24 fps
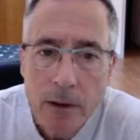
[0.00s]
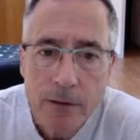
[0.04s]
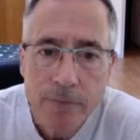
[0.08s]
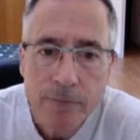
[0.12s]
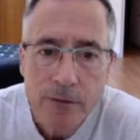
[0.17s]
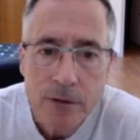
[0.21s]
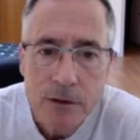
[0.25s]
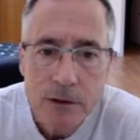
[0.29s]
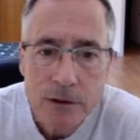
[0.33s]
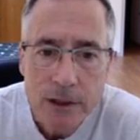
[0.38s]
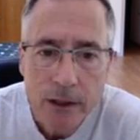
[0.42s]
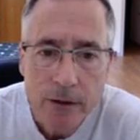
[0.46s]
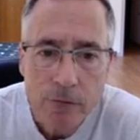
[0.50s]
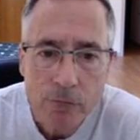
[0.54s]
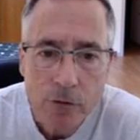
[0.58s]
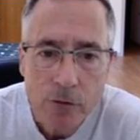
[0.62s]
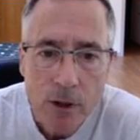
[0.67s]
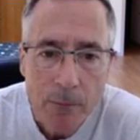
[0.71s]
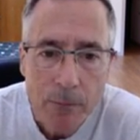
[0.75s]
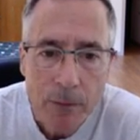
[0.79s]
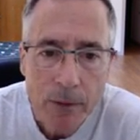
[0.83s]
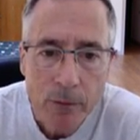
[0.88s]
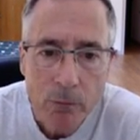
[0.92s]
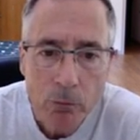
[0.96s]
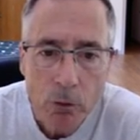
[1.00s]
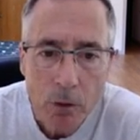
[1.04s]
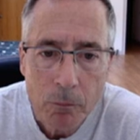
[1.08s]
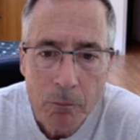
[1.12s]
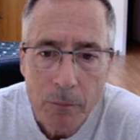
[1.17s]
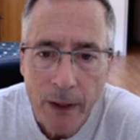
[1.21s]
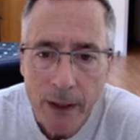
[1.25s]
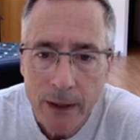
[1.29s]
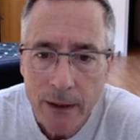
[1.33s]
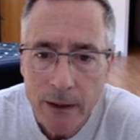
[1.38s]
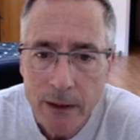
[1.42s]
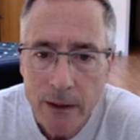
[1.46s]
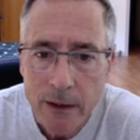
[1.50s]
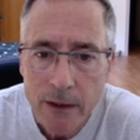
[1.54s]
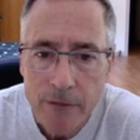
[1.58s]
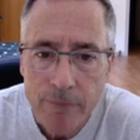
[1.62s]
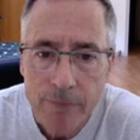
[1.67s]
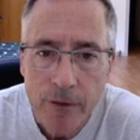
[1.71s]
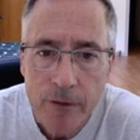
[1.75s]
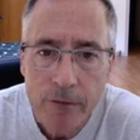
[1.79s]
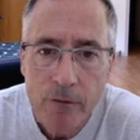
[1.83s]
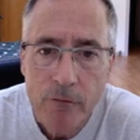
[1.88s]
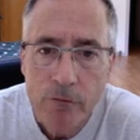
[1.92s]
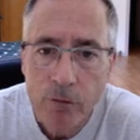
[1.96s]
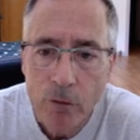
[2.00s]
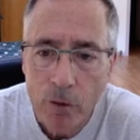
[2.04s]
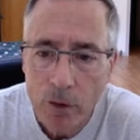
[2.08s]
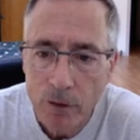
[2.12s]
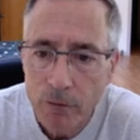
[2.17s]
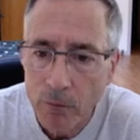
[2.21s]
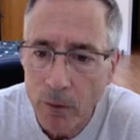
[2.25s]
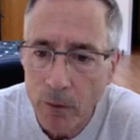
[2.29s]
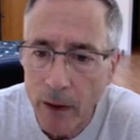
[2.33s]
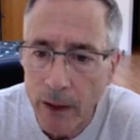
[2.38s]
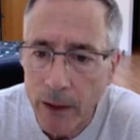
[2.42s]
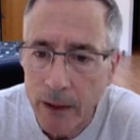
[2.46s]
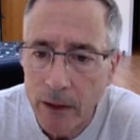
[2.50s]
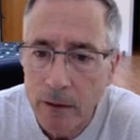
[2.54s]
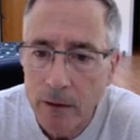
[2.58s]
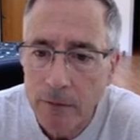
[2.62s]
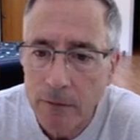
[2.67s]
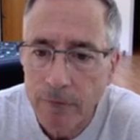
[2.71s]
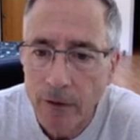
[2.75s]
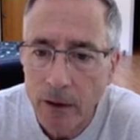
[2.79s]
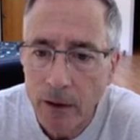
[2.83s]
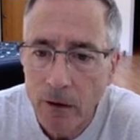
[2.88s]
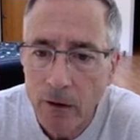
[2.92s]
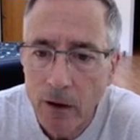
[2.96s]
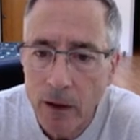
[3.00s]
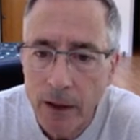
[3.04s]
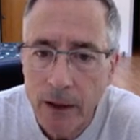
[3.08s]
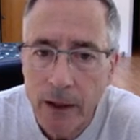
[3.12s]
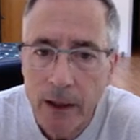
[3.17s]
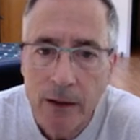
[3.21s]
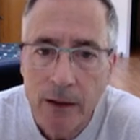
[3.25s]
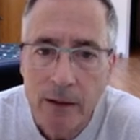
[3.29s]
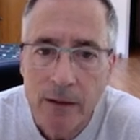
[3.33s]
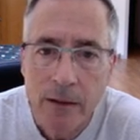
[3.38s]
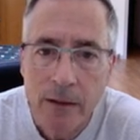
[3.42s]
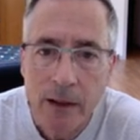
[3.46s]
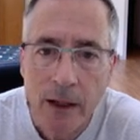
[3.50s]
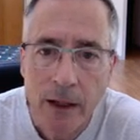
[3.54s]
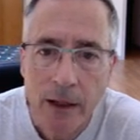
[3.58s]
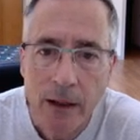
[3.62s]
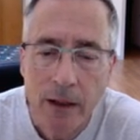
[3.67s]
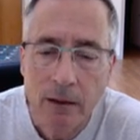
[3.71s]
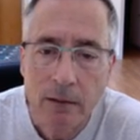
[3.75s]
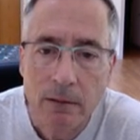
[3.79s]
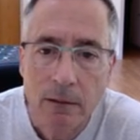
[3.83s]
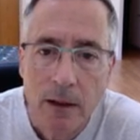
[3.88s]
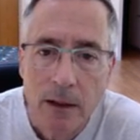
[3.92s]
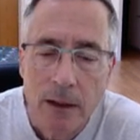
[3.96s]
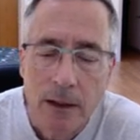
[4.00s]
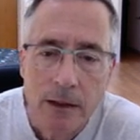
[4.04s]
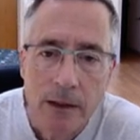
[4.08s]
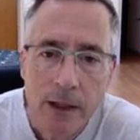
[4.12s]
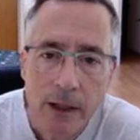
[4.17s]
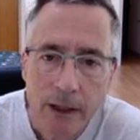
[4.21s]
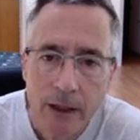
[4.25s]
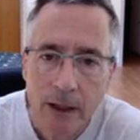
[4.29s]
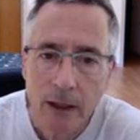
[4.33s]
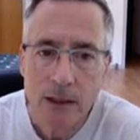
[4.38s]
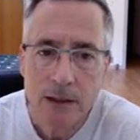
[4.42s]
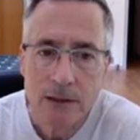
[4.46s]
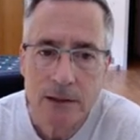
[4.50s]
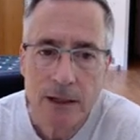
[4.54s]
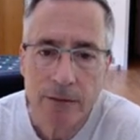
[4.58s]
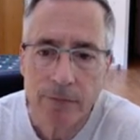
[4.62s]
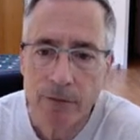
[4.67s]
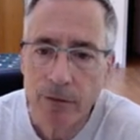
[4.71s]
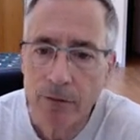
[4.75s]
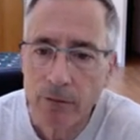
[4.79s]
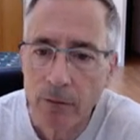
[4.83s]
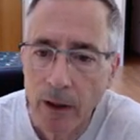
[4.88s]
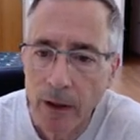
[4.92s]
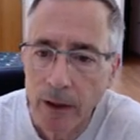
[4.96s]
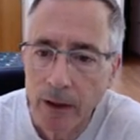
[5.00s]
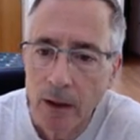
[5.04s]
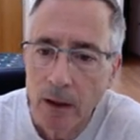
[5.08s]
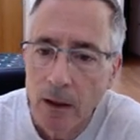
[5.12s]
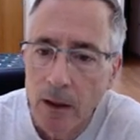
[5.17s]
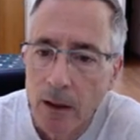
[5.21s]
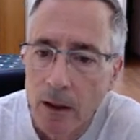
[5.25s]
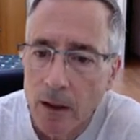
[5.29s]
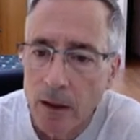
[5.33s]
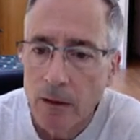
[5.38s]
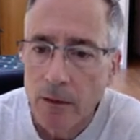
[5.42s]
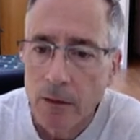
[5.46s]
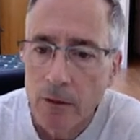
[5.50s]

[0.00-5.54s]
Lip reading: if instead of dropping the rook back to defend the 4th rank, if I'd gone ahead and taken on 7th rank,